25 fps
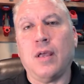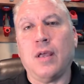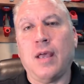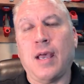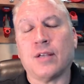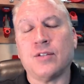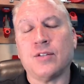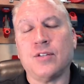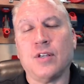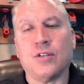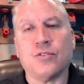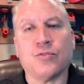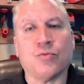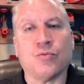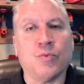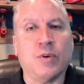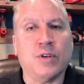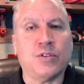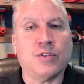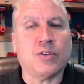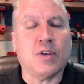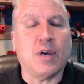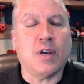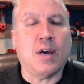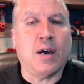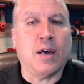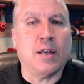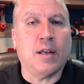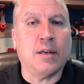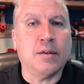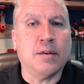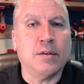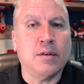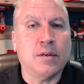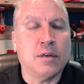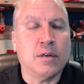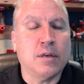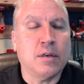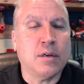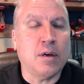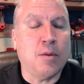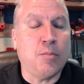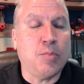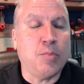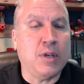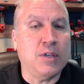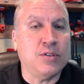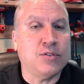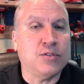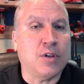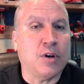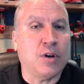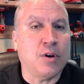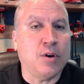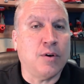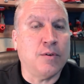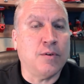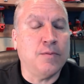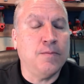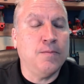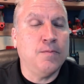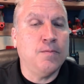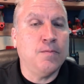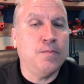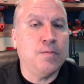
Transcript: excess risk on companies that are